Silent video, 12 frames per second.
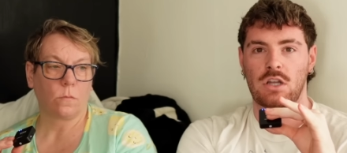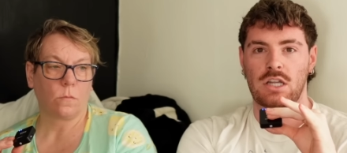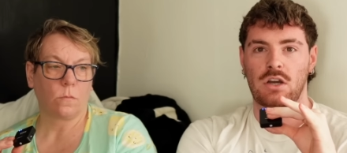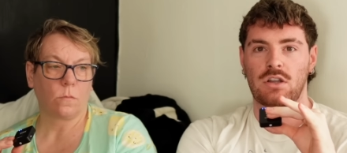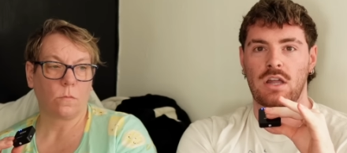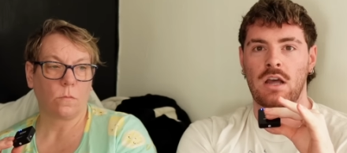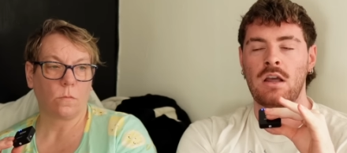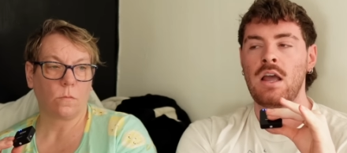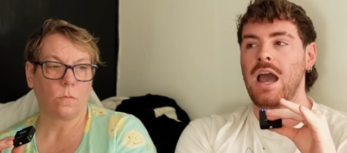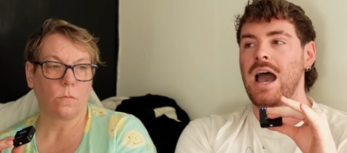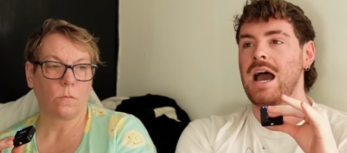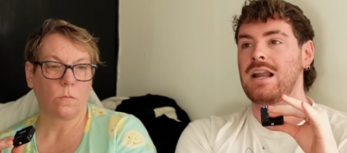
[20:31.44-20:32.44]
Speaker 1: to the other.
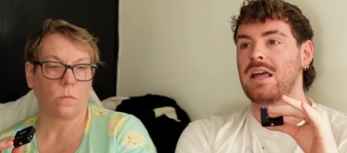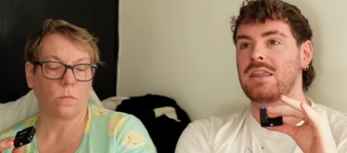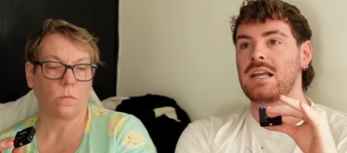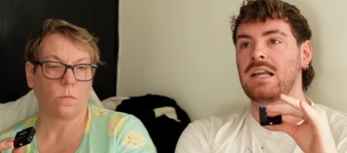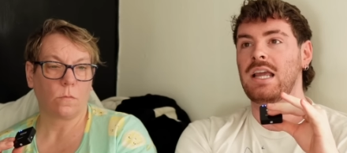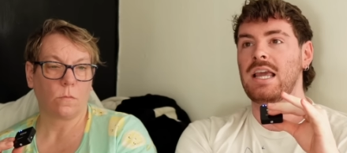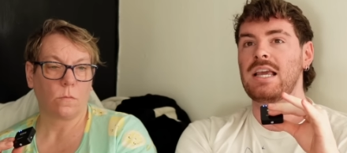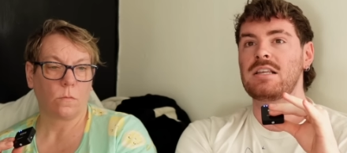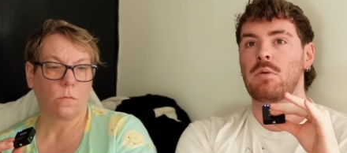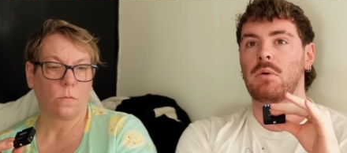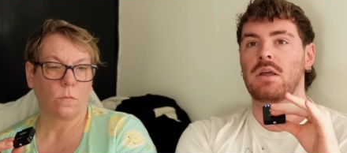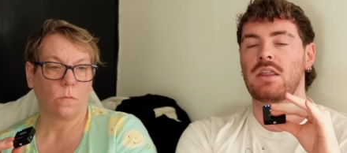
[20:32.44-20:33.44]
And I think he's
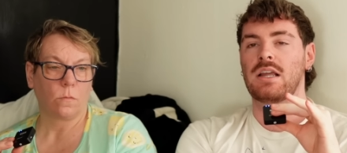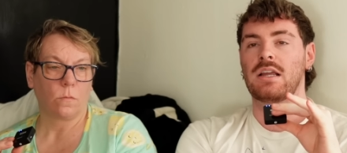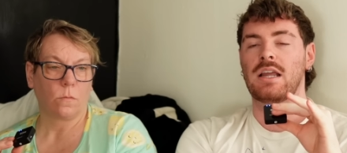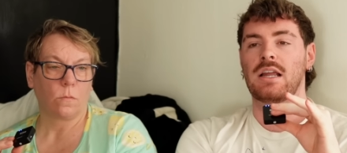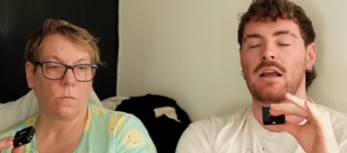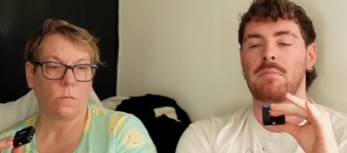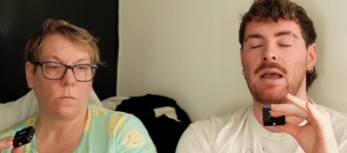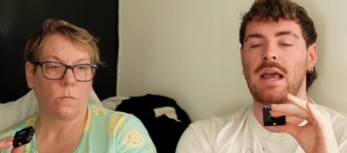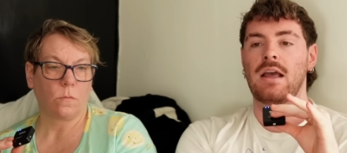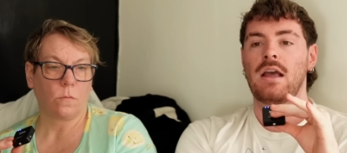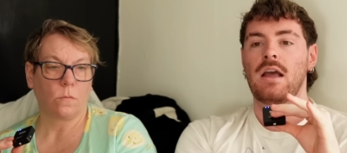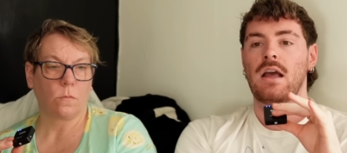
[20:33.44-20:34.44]
probably thinking a bit,
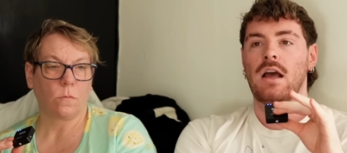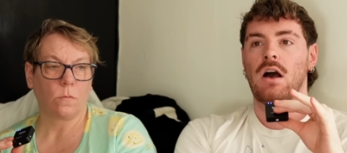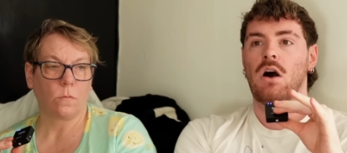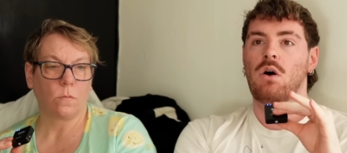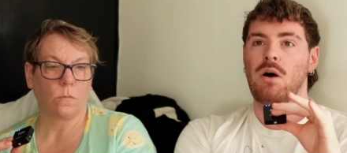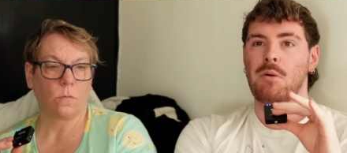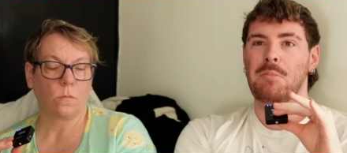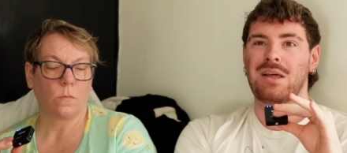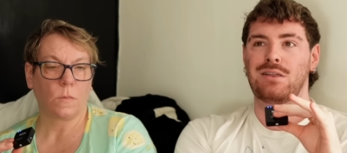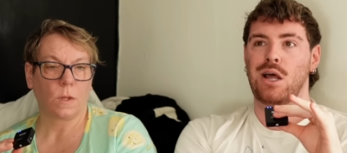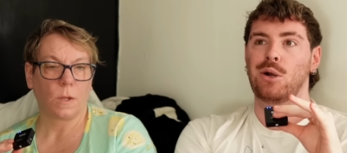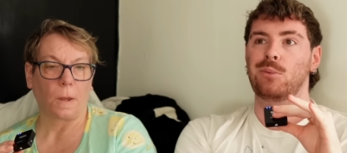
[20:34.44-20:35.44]
oh, I'm a bit
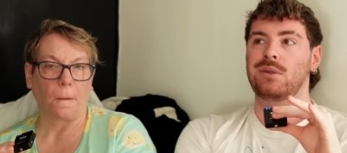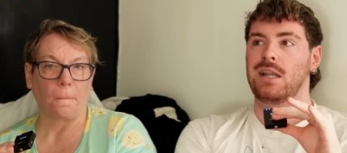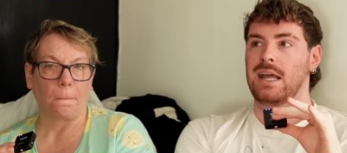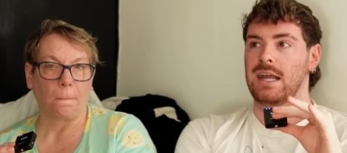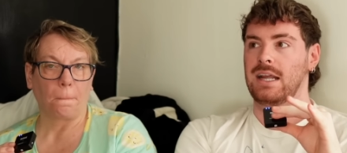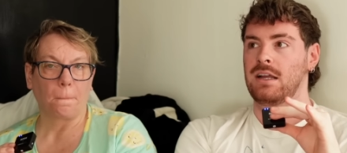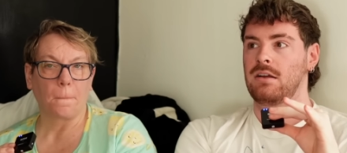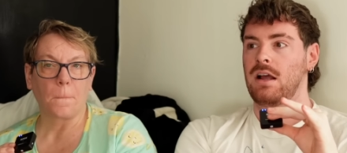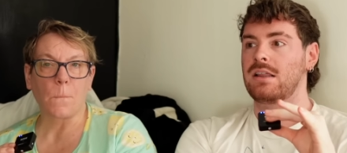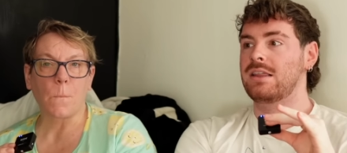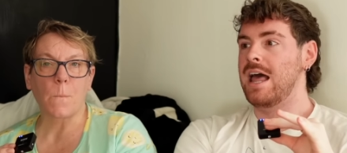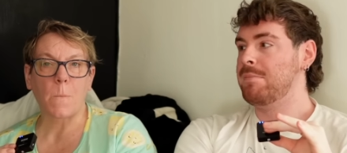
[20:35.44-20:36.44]
lonely.
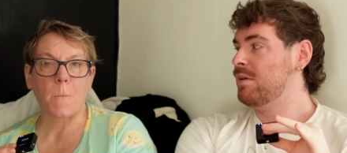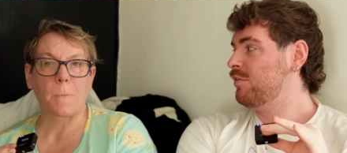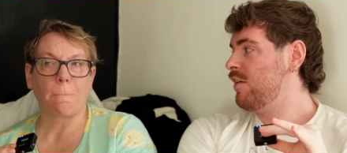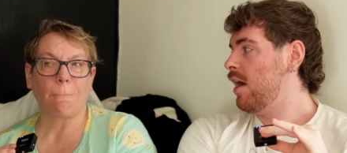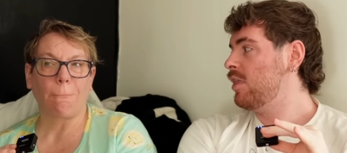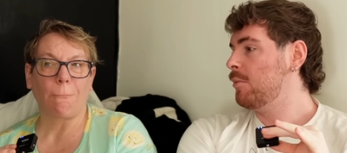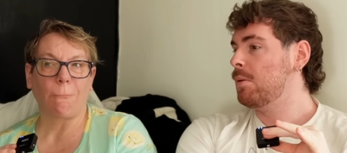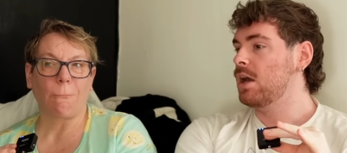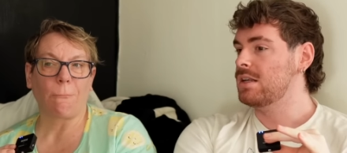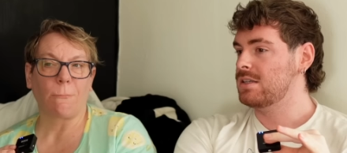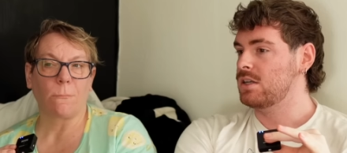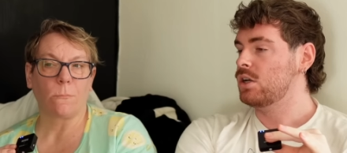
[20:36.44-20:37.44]
Let me find the
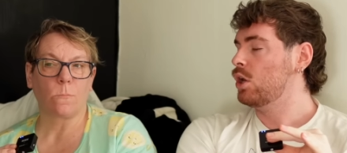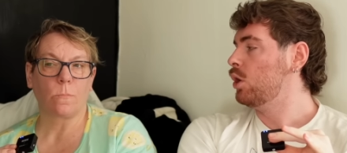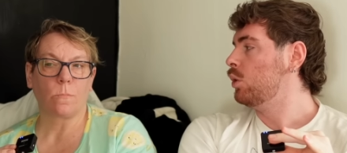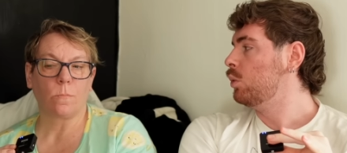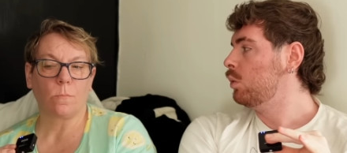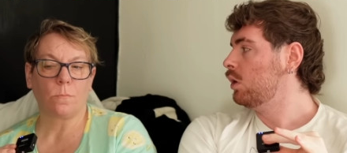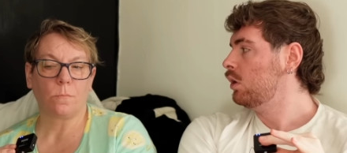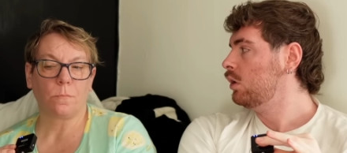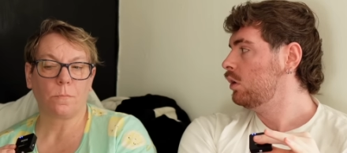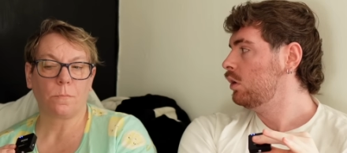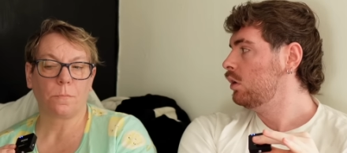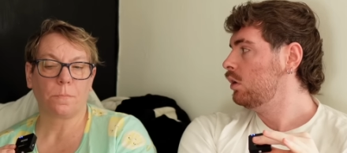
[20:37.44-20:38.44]
person who
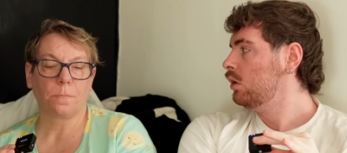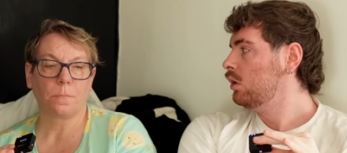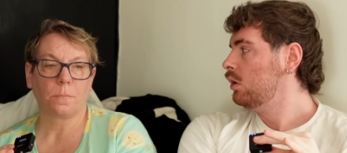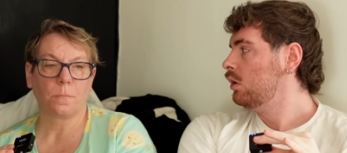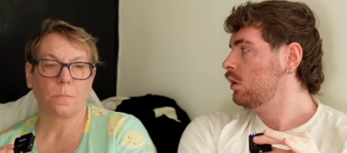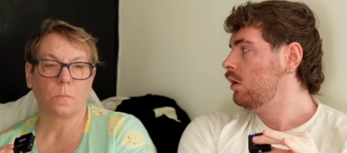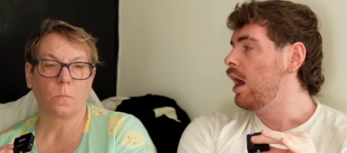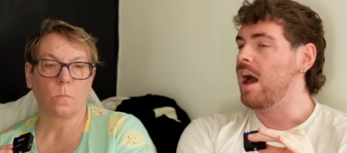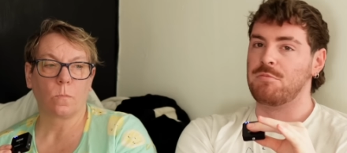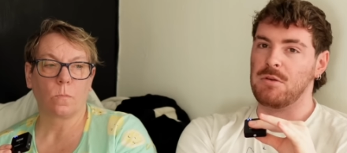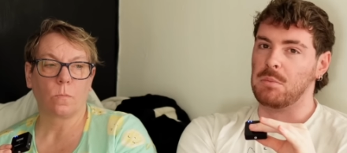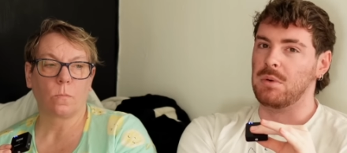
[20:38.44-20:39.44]
I've
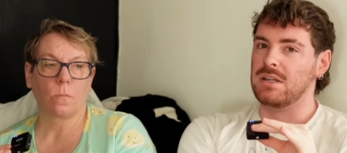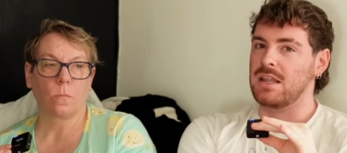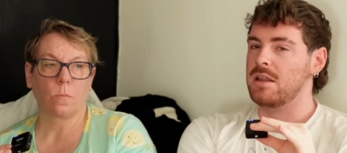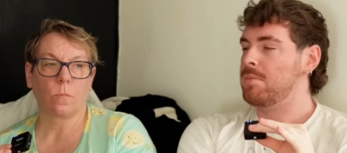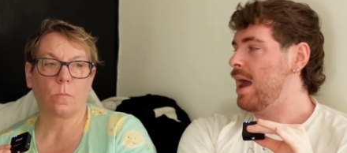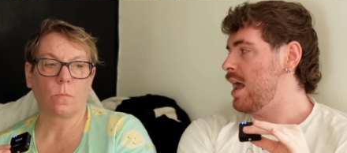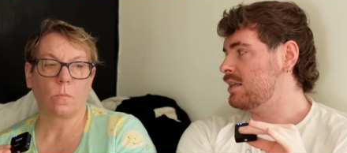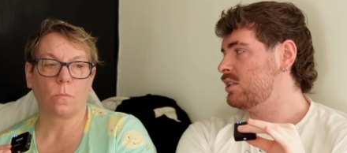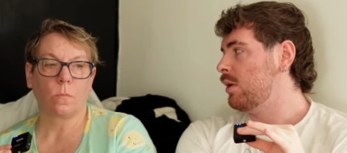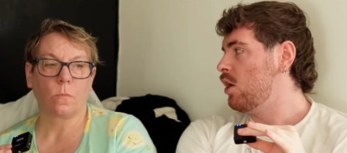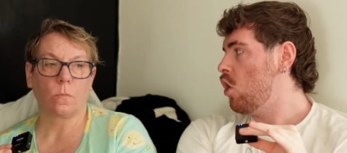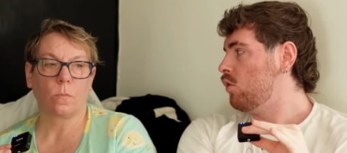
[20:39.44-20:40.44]
been with in the past, so
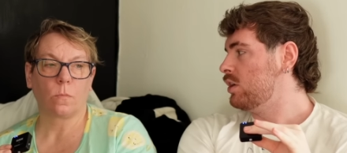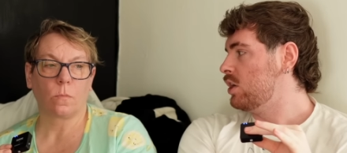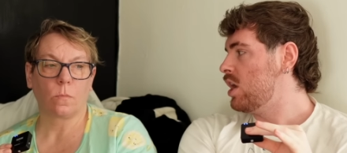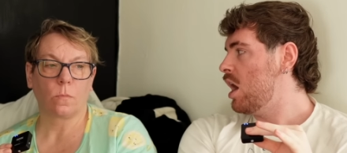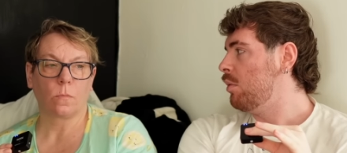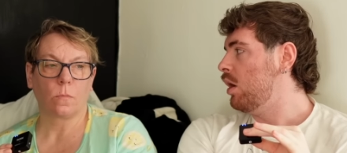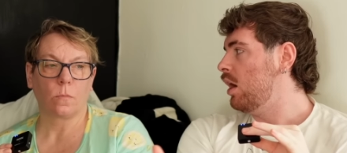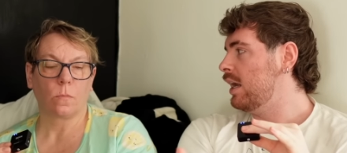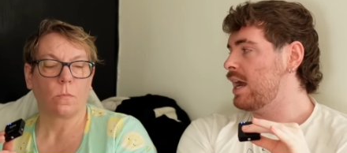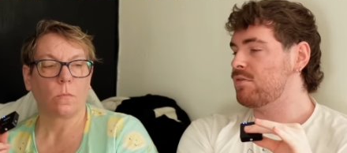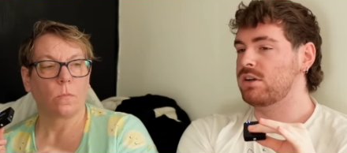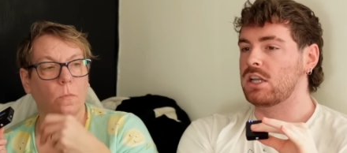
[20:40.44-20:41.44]
I already know her. He
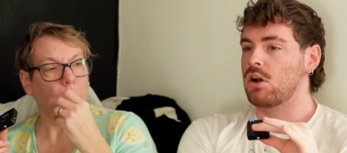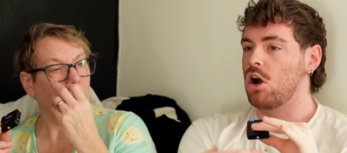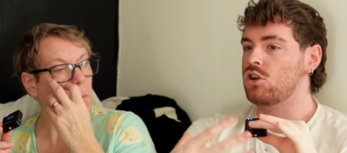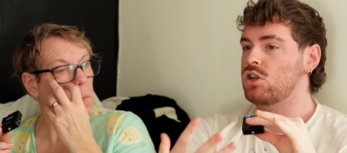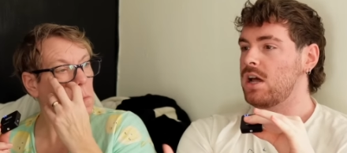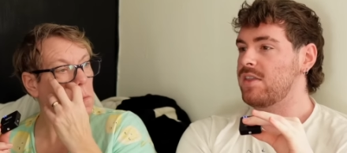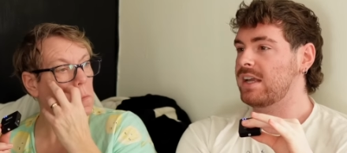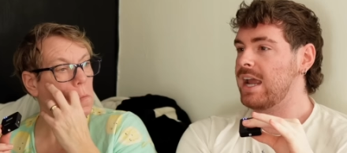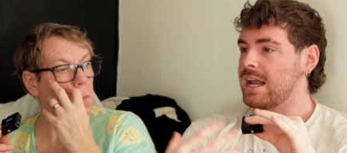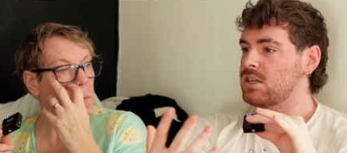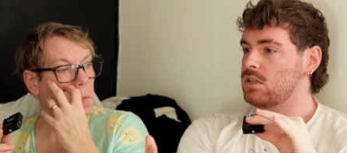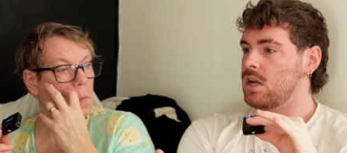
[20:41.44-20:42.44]
ain't really got to do like the
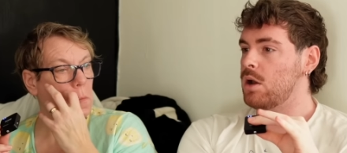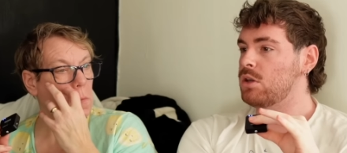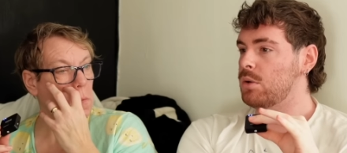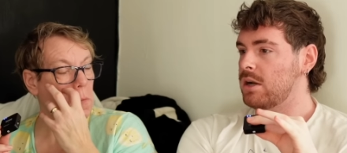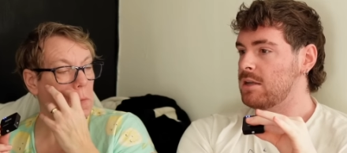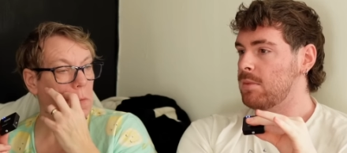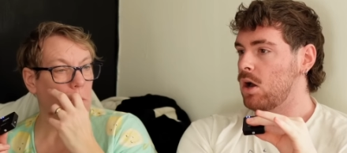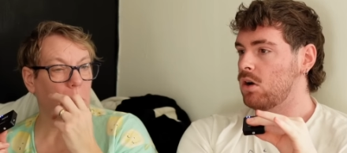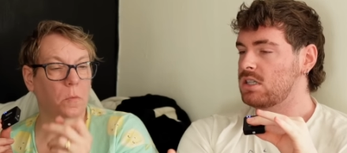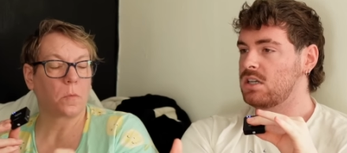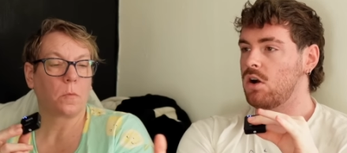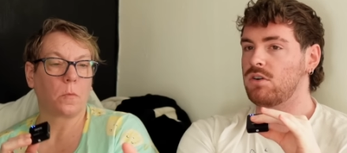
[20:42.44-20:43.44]
getting to know you anymore because
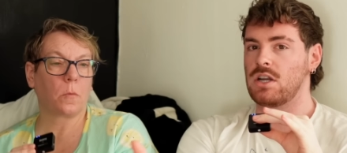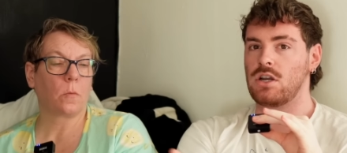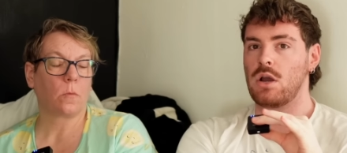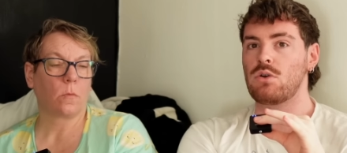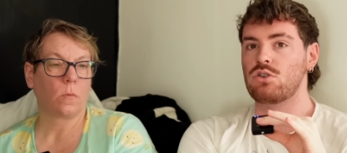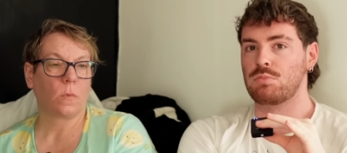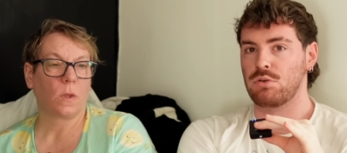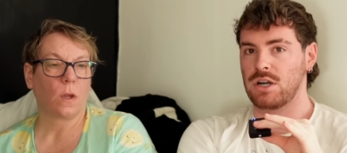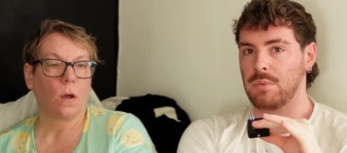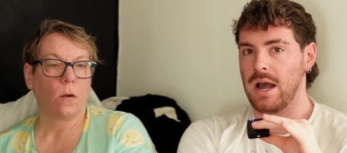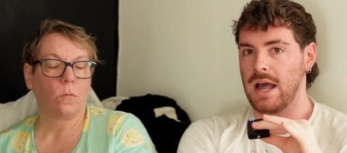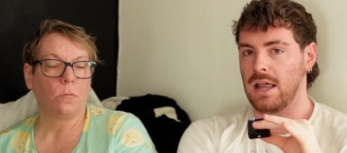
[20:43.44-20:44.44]
he already knows you pretty
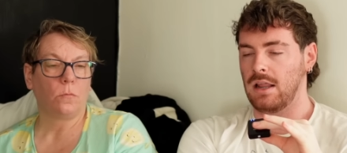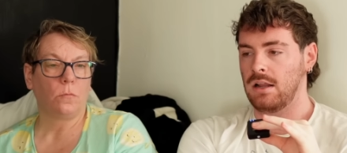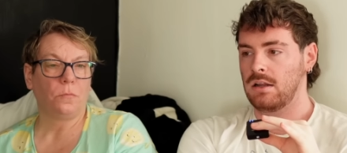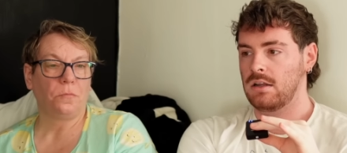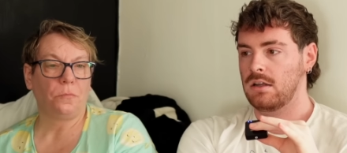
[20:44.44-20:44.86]
well.